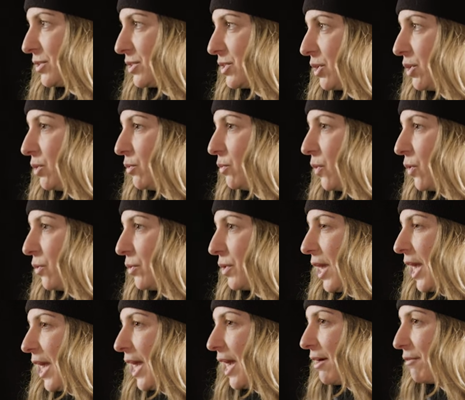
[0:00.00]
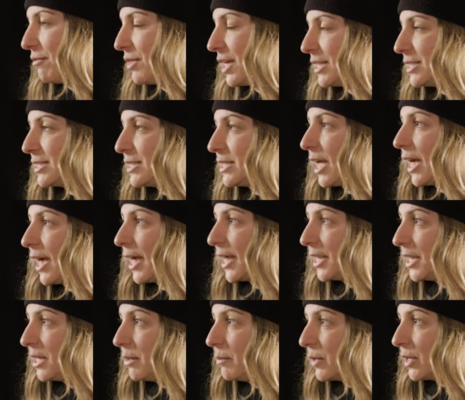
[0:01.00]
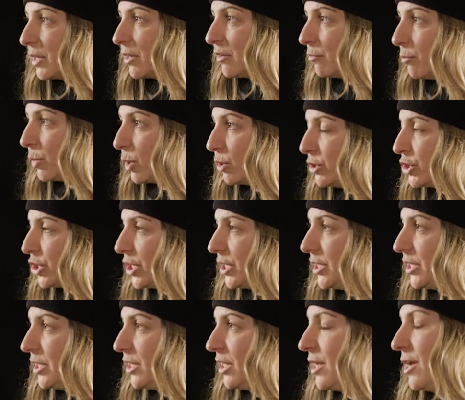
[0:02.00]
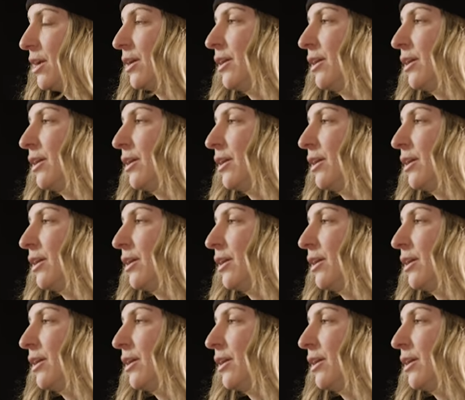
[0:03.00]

So gotcha. You won't have that tiny bit of motion